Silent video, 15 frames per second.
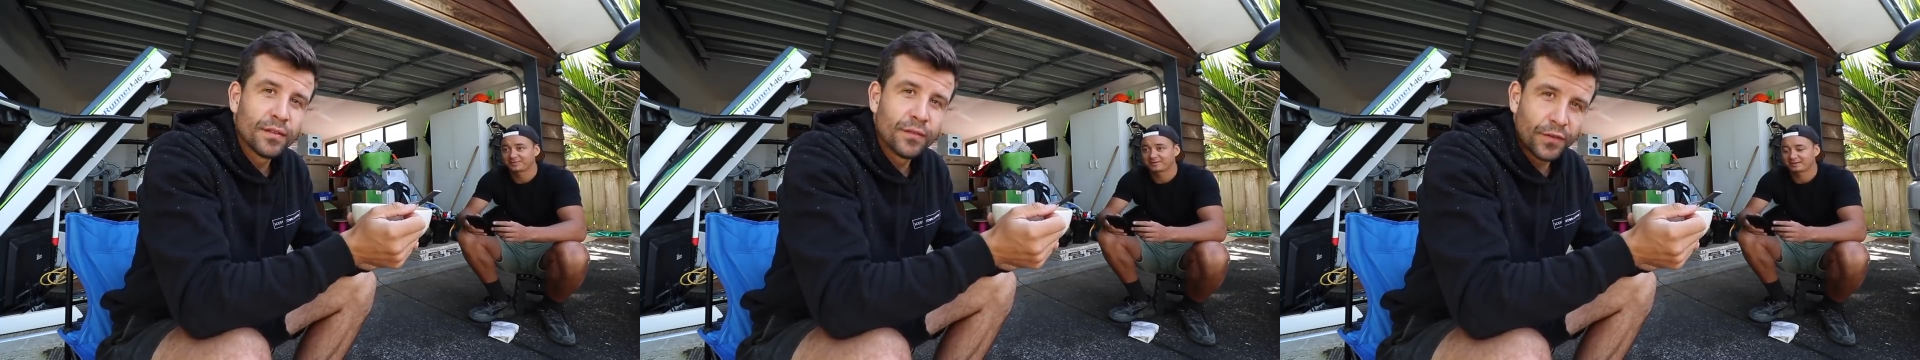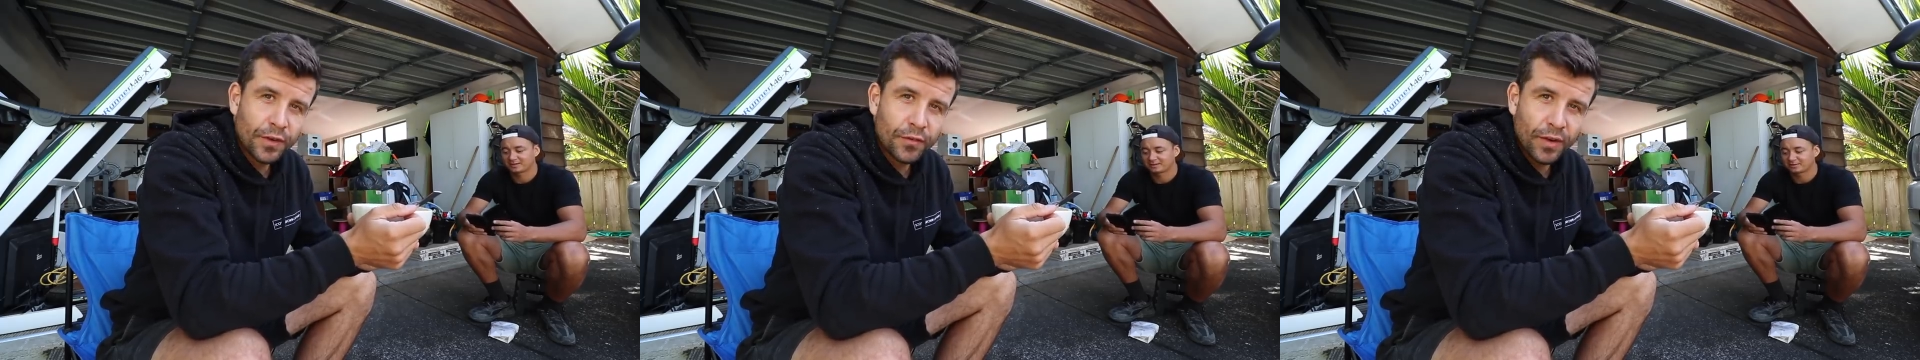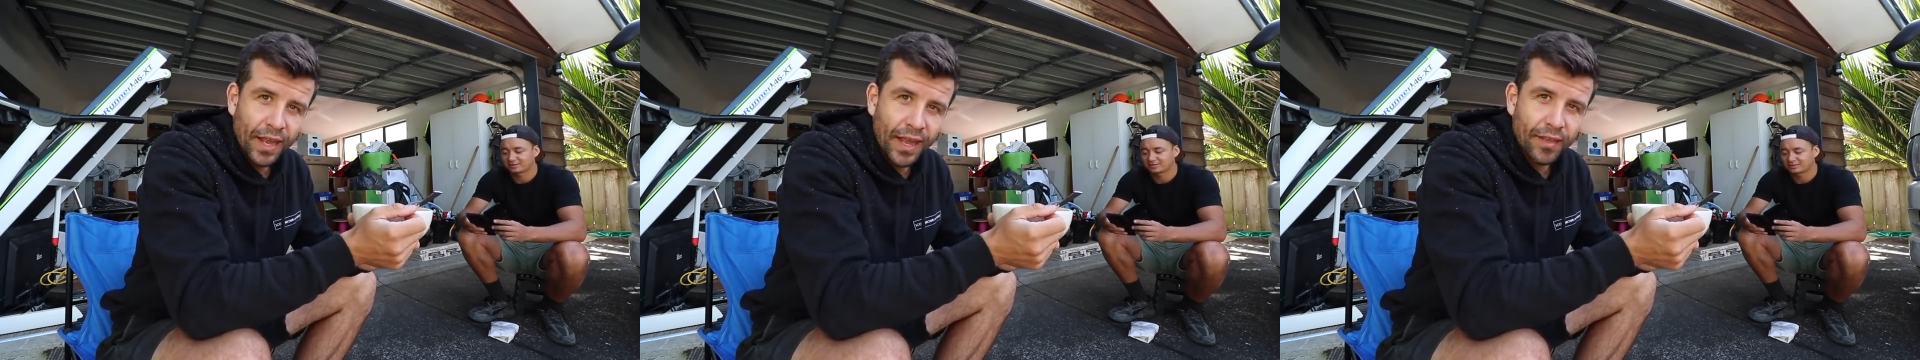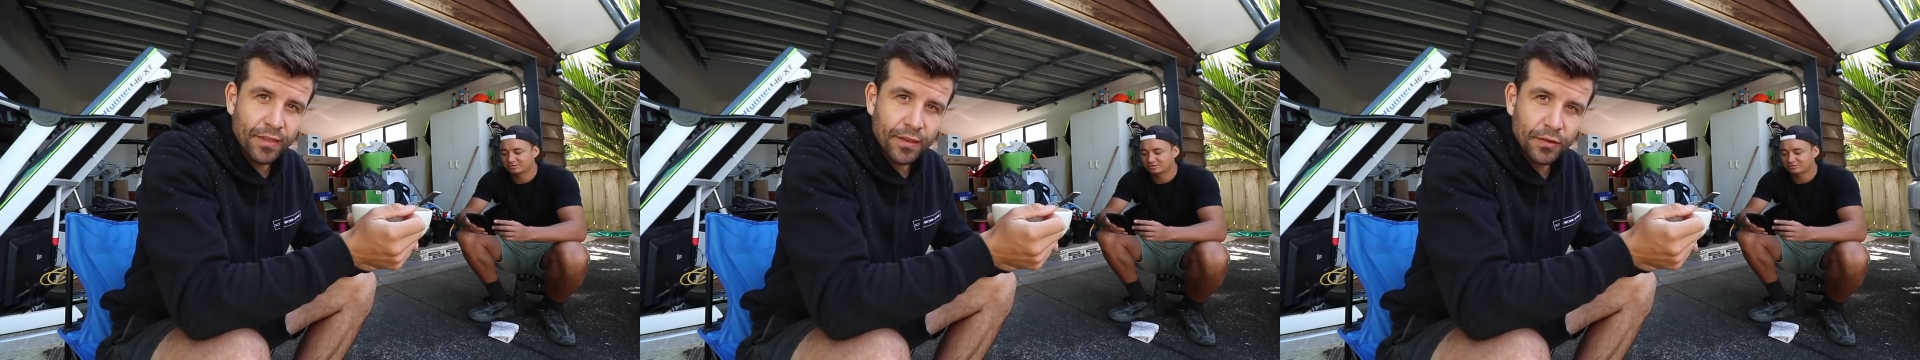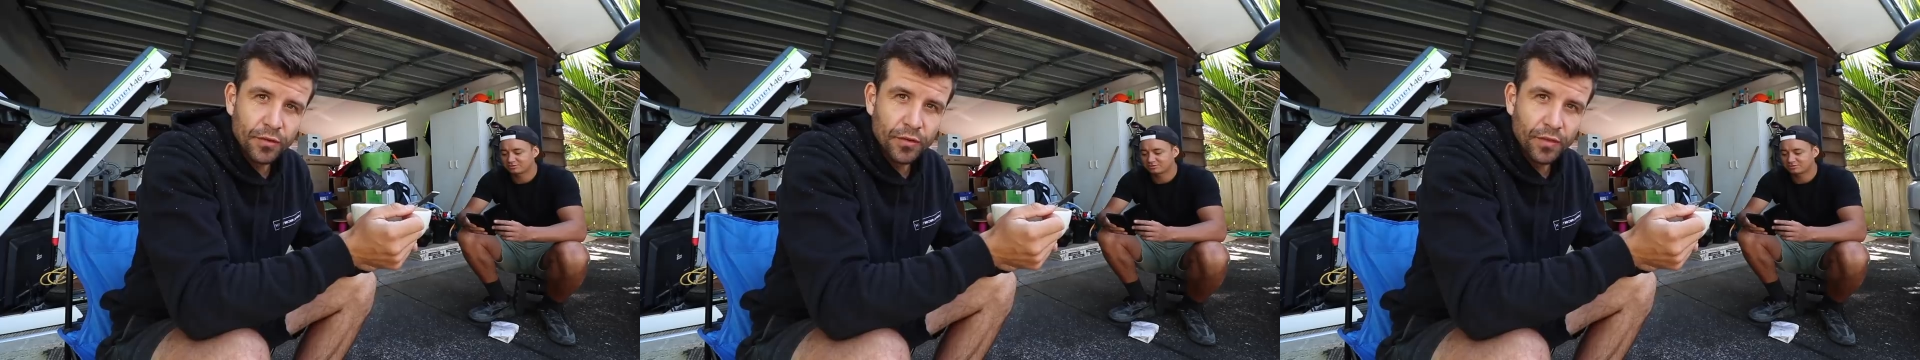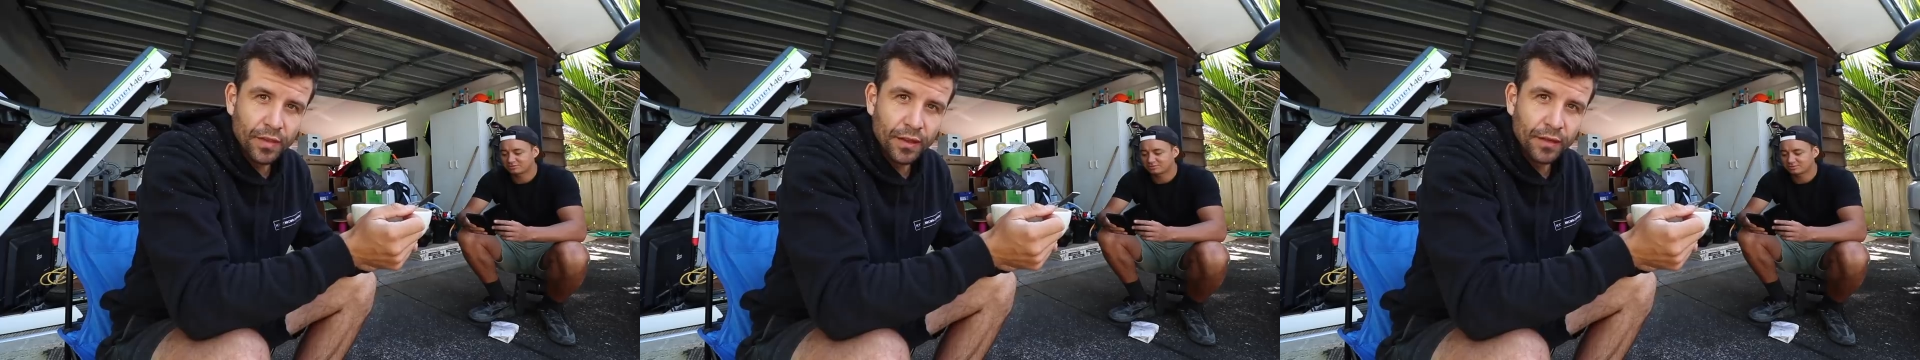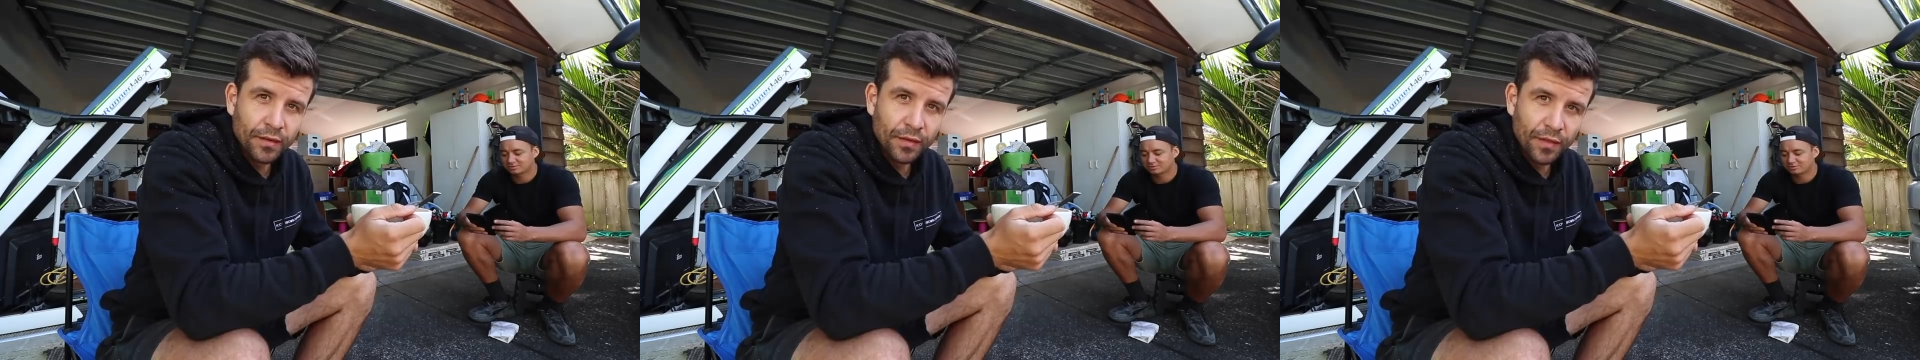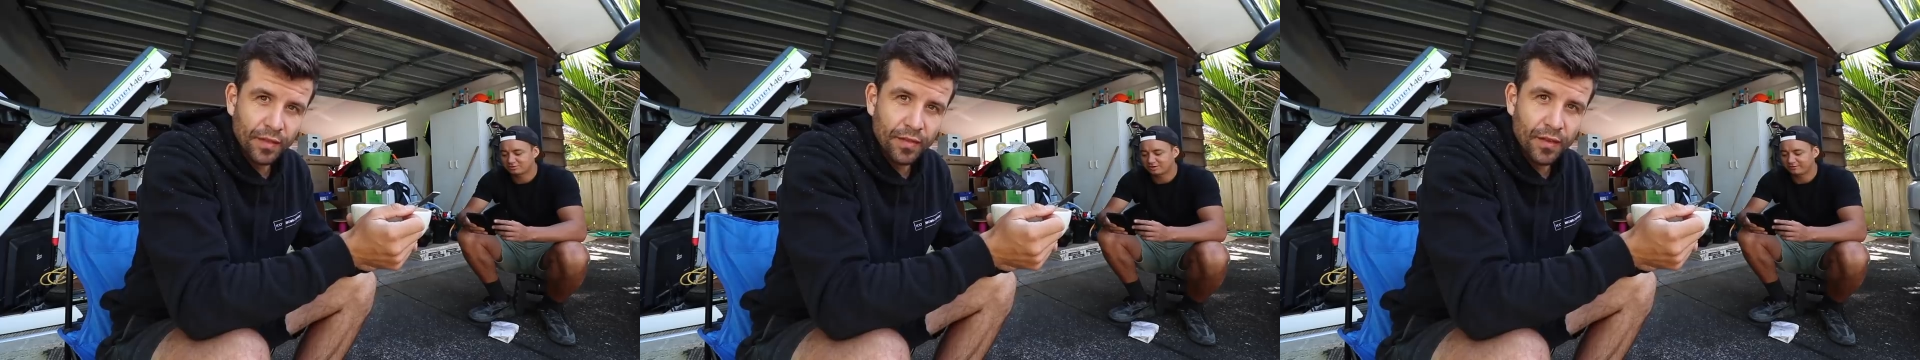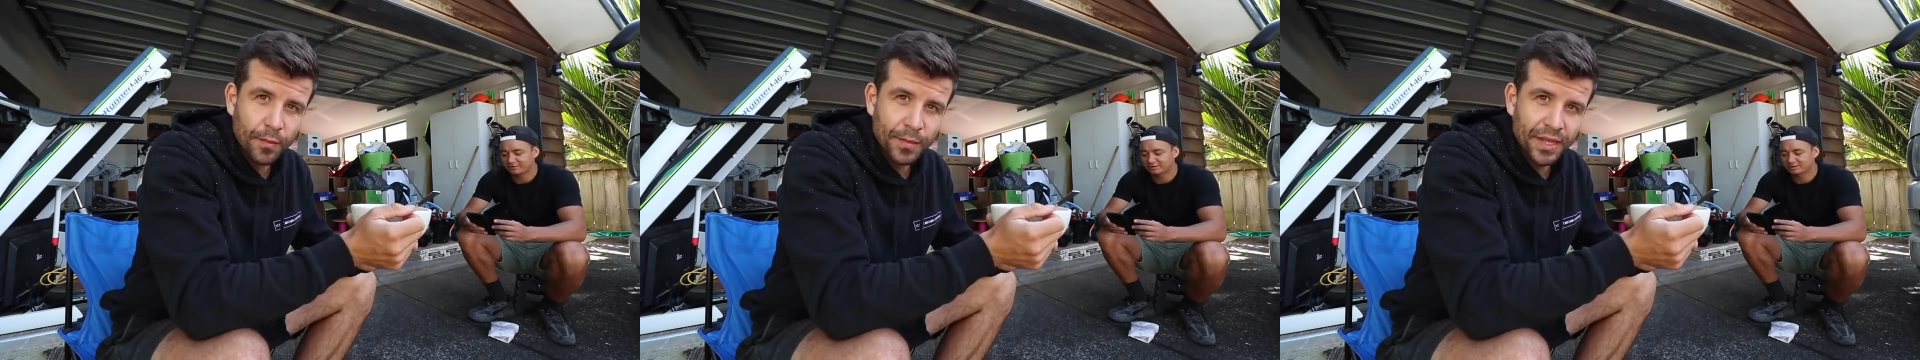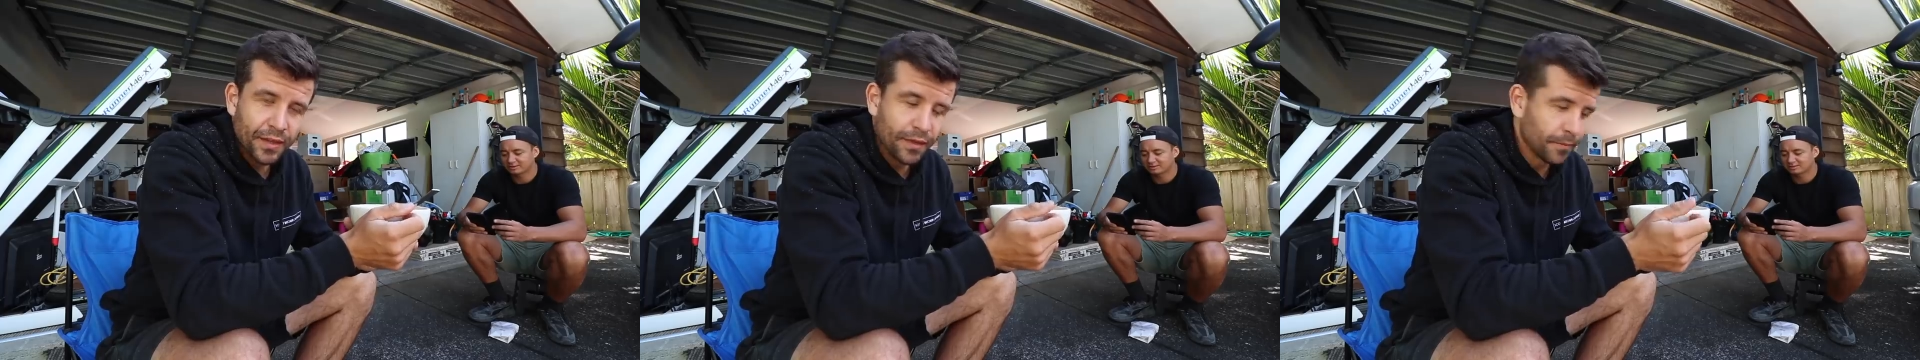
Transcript: Very relaxed here in New Zealand at this Traffic time of year.